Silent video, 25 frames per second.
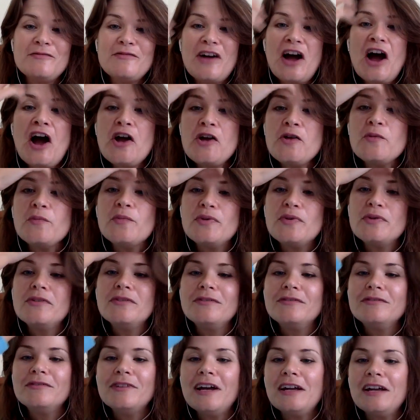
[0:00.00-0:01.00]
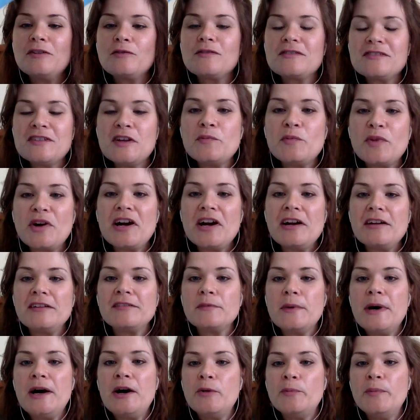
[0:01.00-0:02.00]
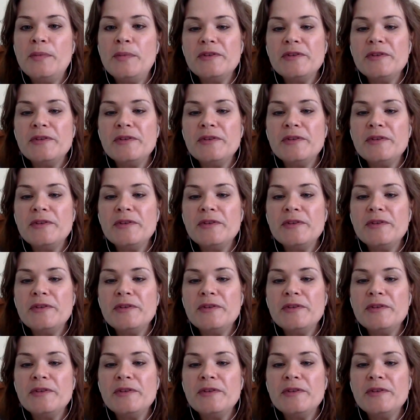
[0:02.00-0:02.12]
hope and also pray as well.